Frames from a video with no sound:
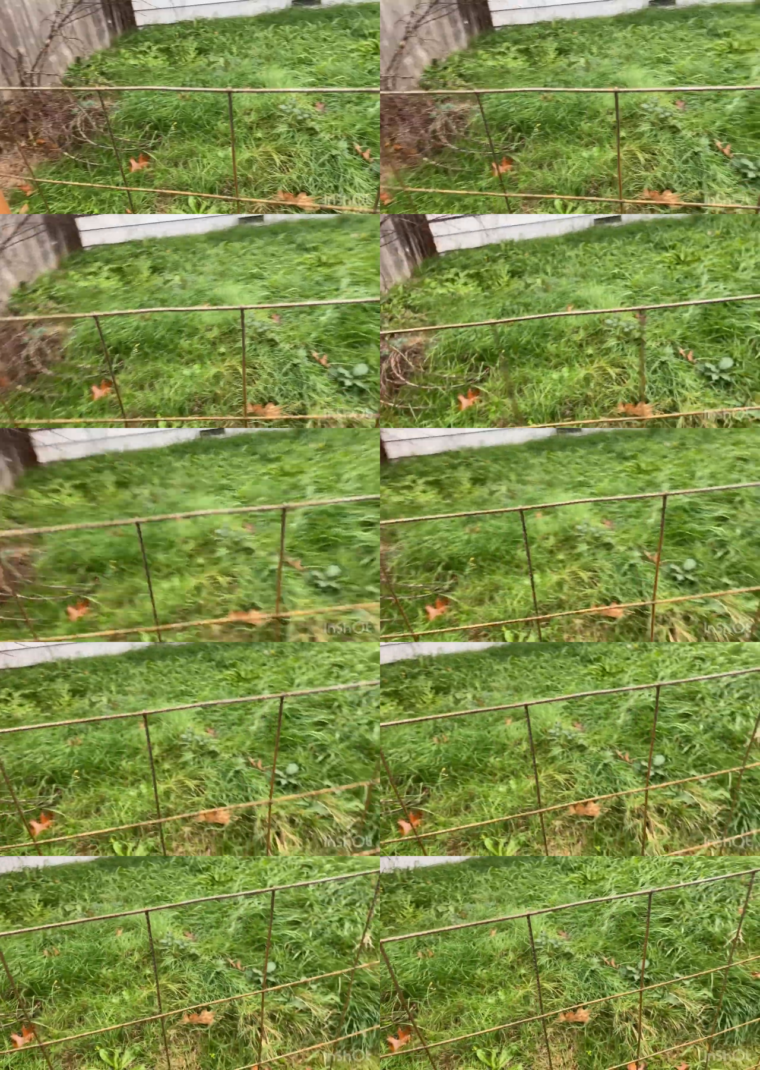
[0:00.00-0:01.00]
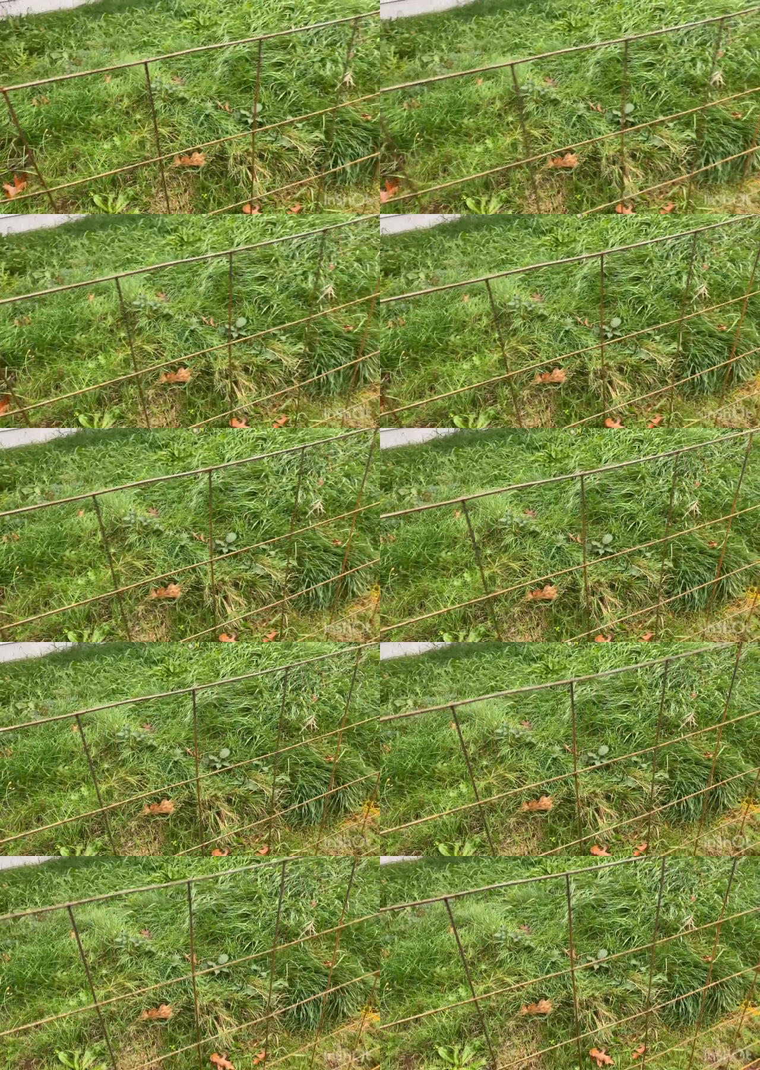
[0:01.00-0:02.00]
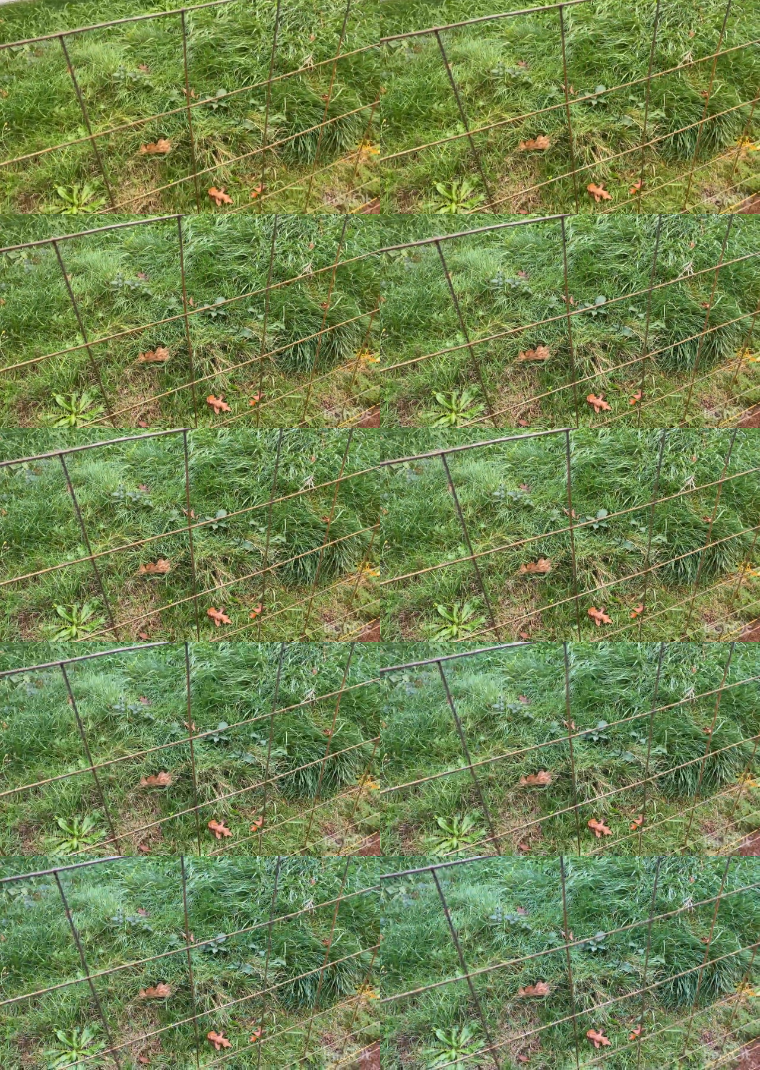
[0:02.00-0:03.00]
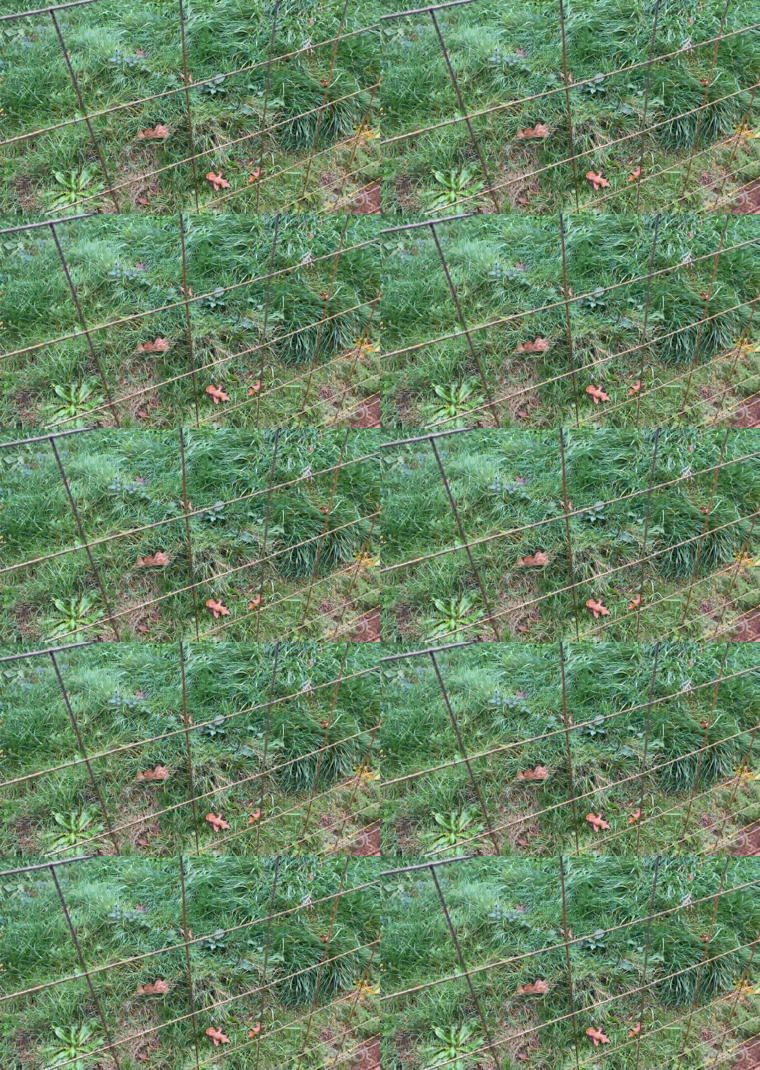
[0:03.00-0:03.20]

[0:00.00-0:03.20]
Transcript: Nobody's mouth can be seen.